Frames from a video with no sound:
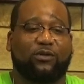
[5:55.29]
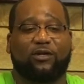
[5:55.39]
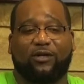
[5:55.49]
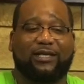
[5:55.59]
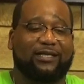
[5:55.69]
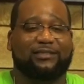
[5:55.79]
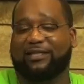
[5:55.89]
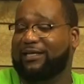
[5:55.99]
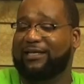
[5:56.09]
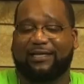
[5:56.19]
You know, it's
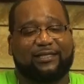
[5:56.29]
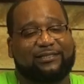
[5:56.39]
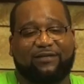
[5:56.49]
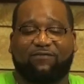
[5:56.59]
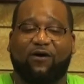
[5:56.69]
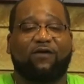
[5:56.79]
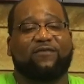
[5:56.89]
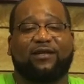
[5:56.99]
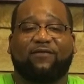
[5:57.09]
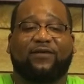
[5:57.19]
it's
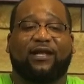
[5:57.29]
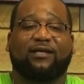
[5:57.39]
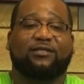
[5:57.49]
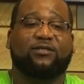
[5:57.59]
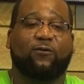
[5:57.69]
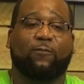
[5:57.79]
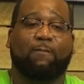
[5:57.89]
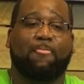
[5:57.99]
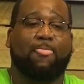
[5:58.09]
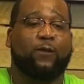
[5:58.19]
evolving every day. So
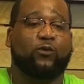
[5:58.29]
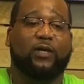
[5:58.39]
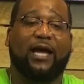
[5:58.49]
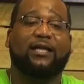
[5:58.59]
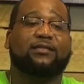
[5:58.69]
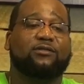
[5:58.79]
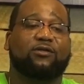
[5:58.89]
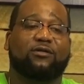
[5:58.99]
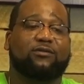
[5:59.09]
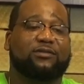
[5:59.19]
you gotta, you
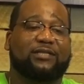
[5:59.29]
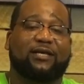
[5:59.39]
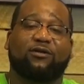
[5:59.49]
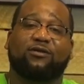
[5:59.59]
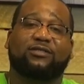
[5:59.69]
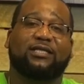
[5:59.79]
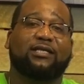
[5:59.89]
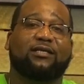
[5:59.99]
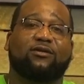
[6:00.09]
know, stay on your ten.